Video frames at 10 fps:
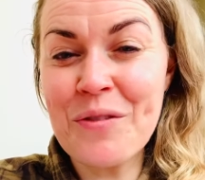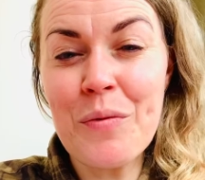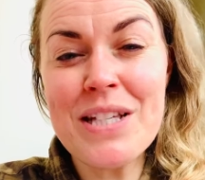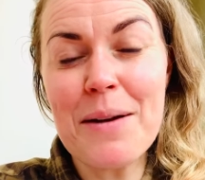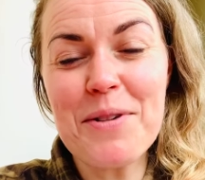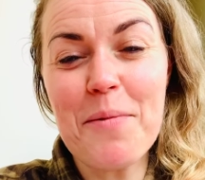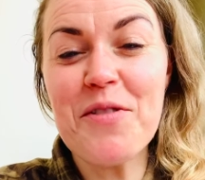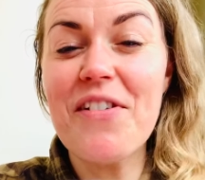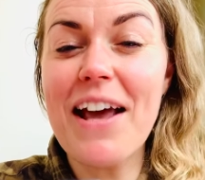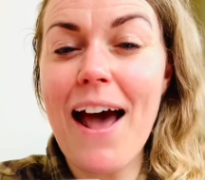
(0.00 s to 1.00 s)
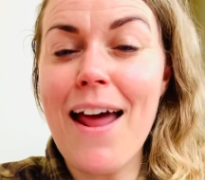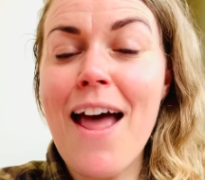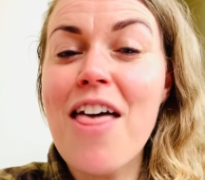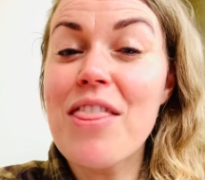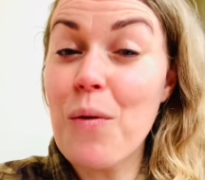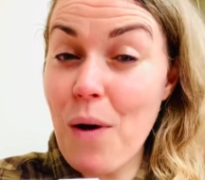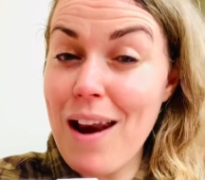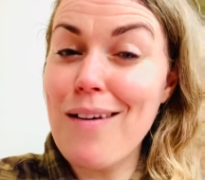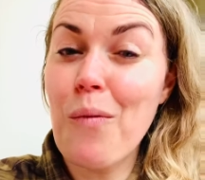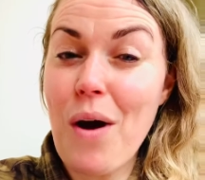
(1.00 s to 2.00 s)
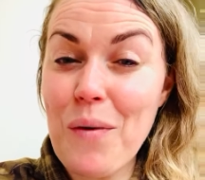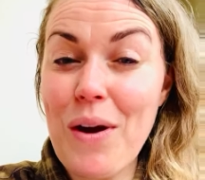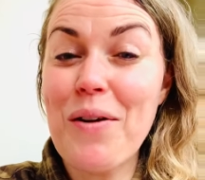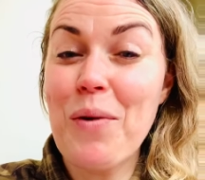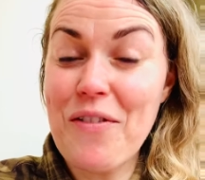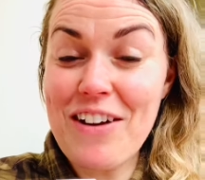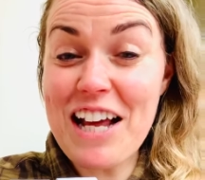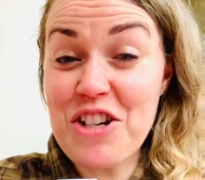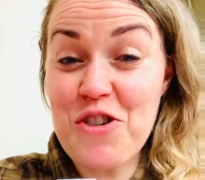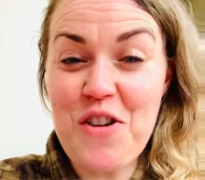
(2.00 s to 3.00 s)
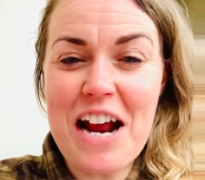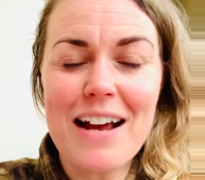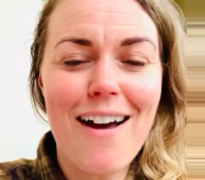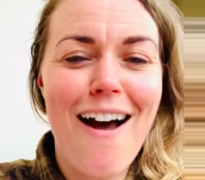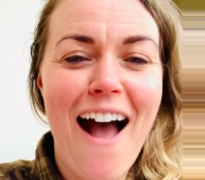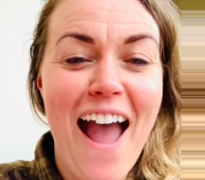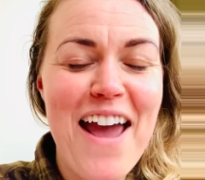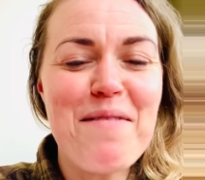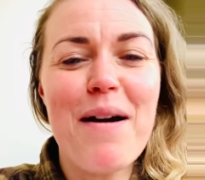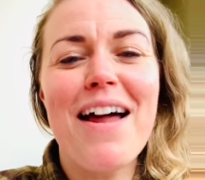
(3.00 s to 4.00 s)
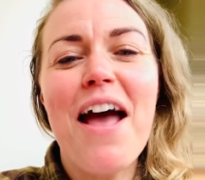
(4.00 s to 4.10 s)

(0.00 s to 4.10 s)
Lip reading: We sometimes forget that when we forget to drink, but